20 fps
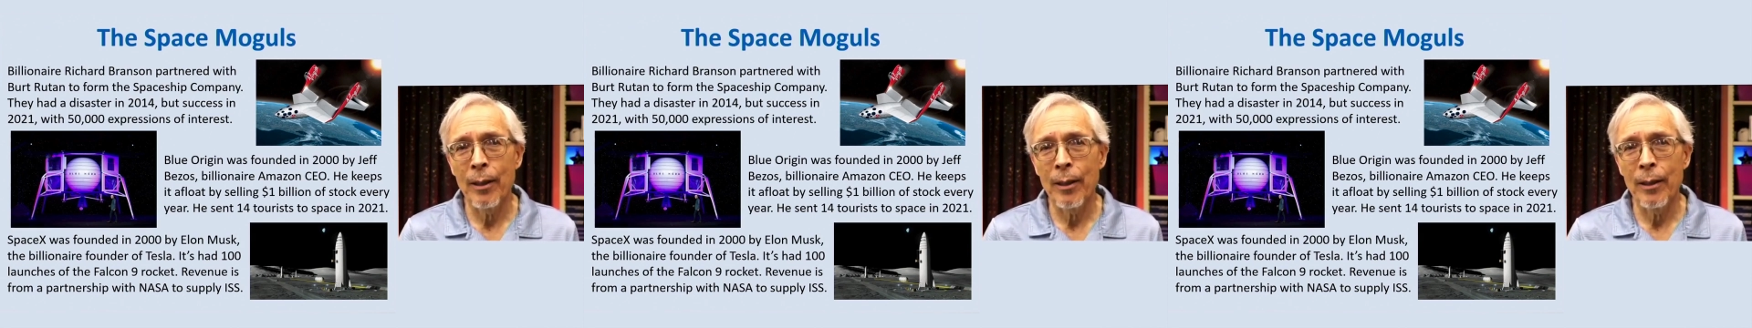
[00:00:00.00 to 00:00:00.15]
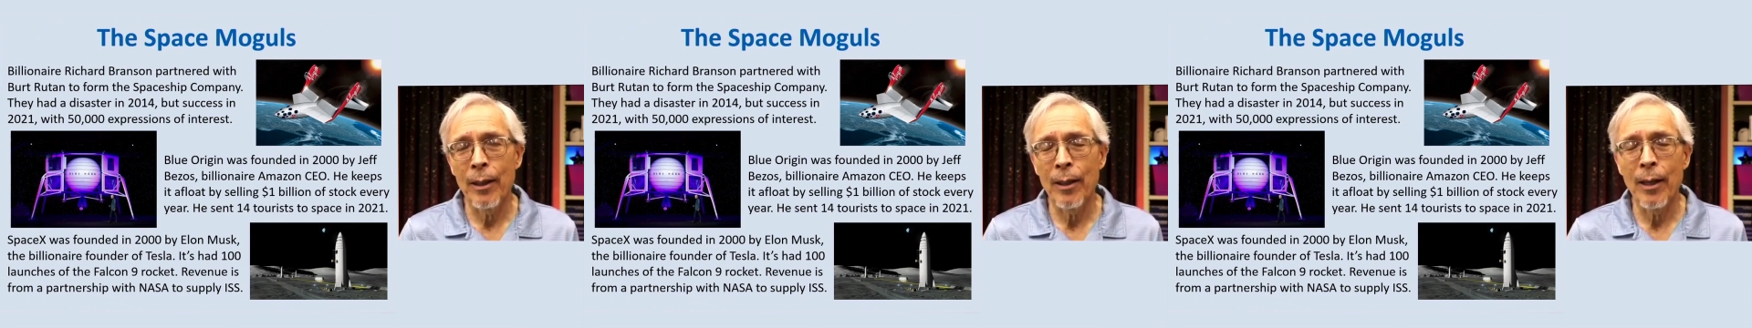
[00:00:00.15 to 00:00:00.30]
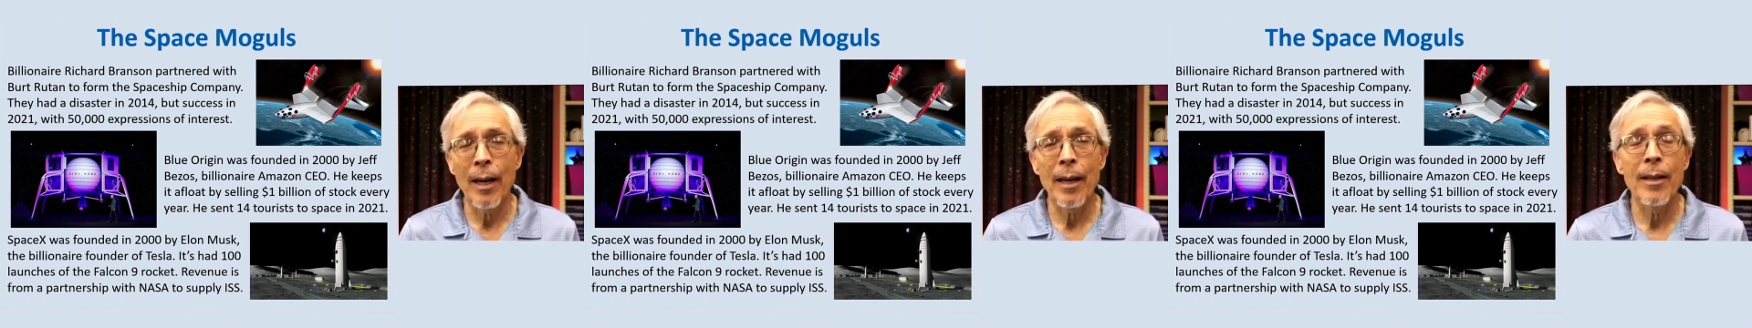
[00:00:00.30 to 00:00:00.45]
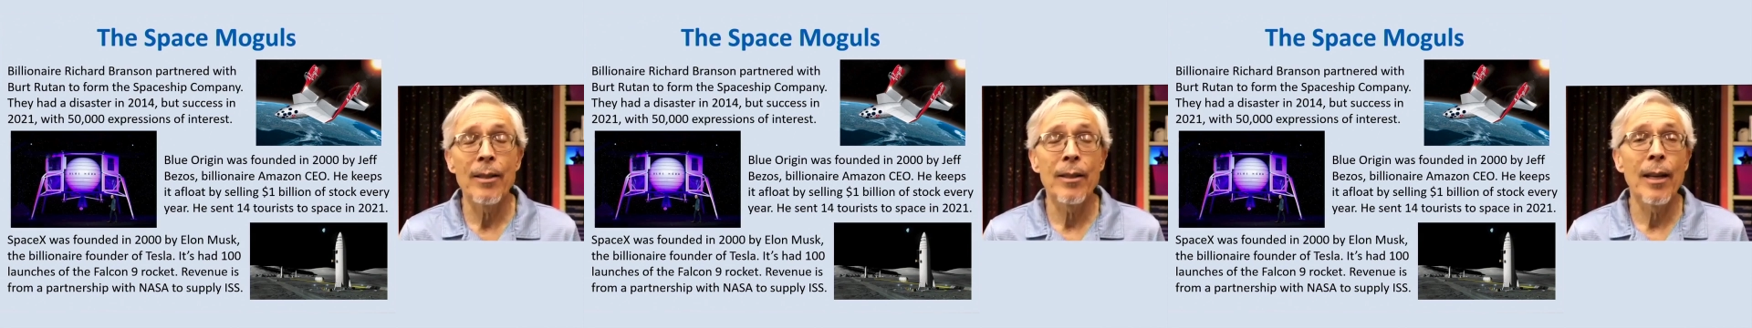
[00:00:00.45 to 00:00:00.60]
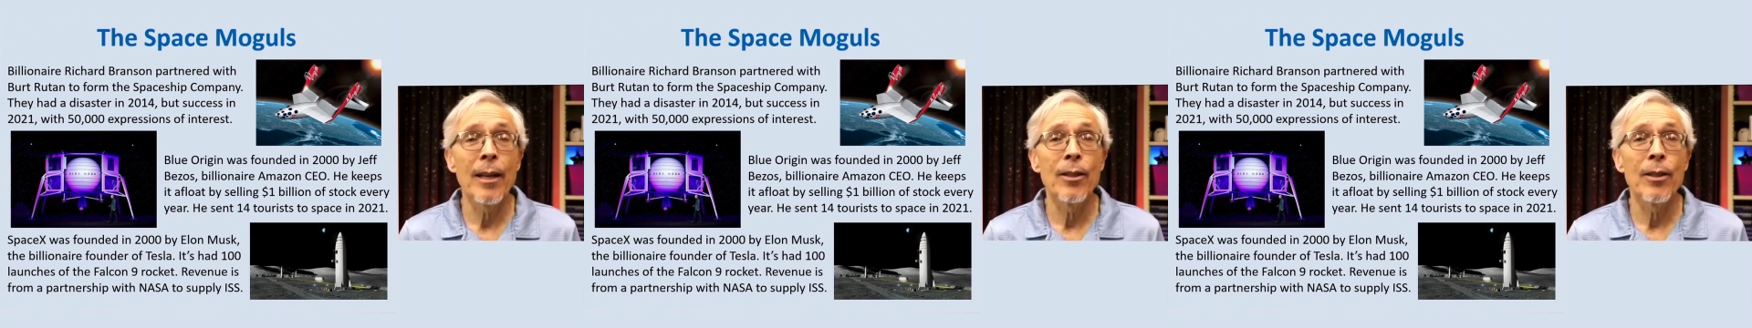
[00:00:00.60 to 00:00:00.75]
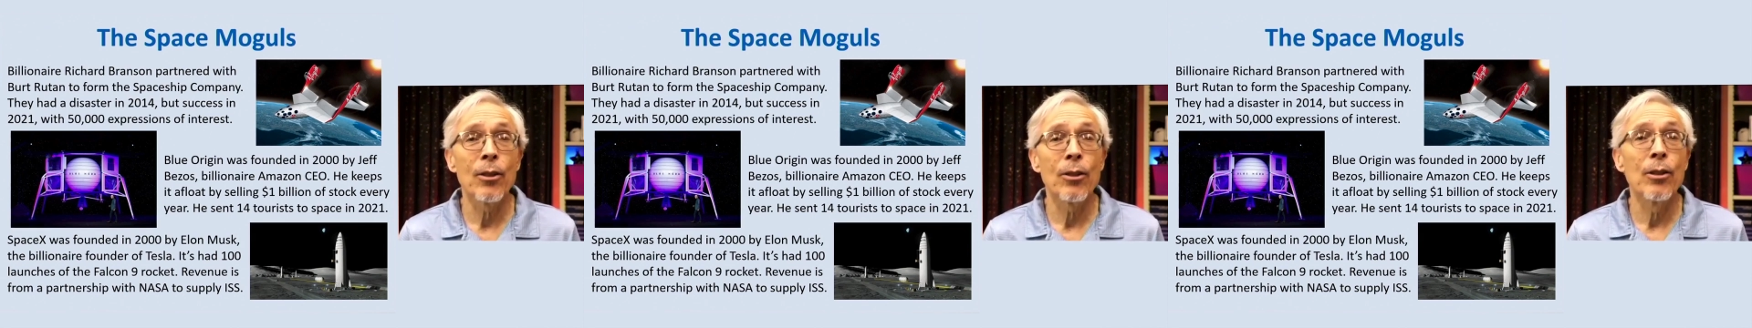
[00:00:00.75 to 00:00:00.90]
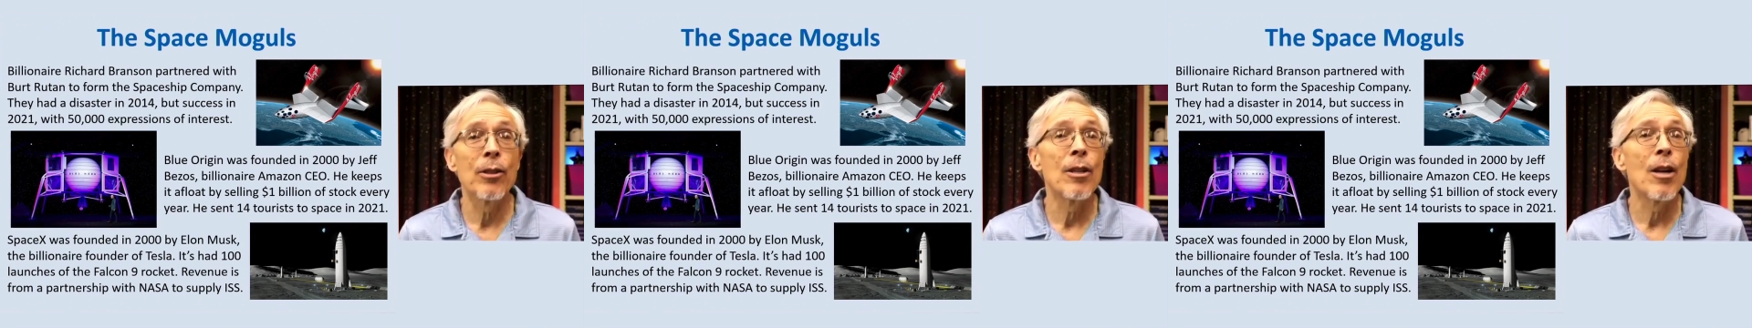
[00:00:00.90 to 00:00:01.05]
the United States
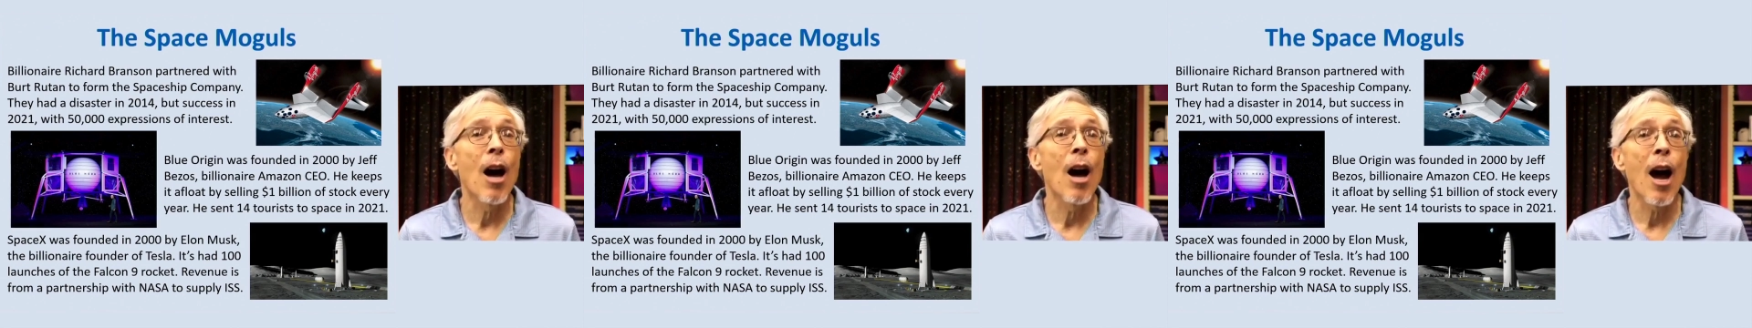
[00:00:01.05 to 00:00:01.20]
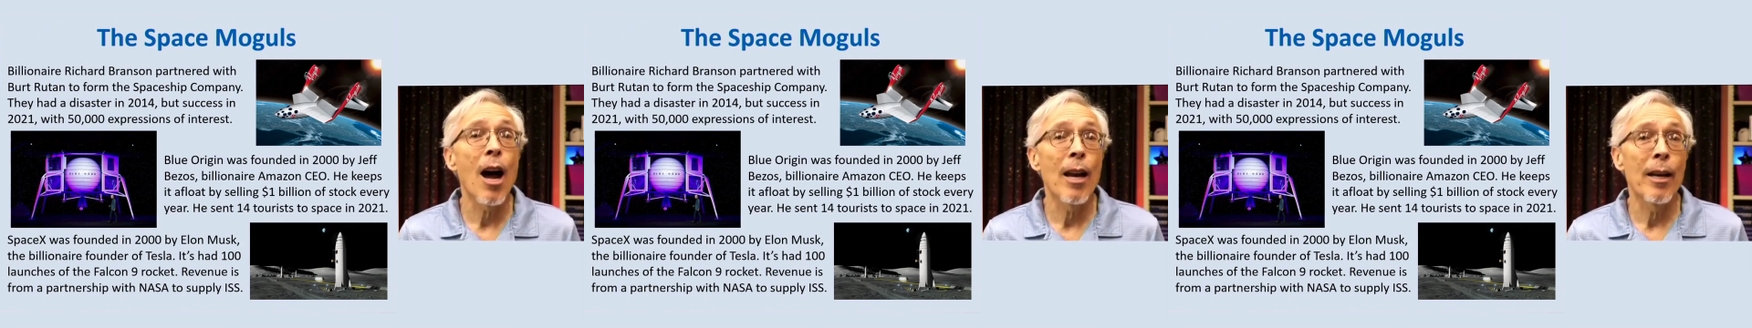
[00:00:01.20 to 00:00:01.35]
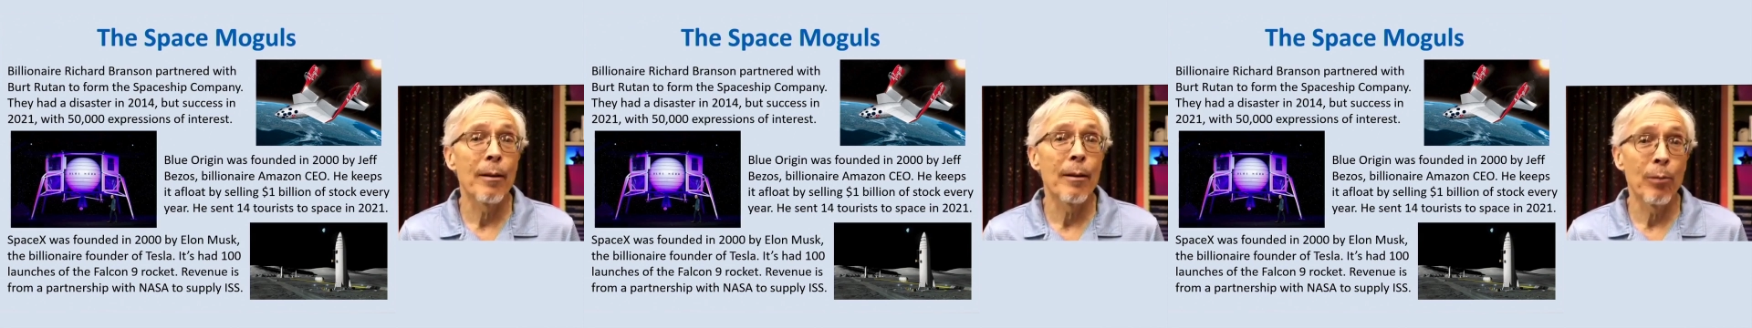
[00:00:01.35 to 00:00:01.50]
could not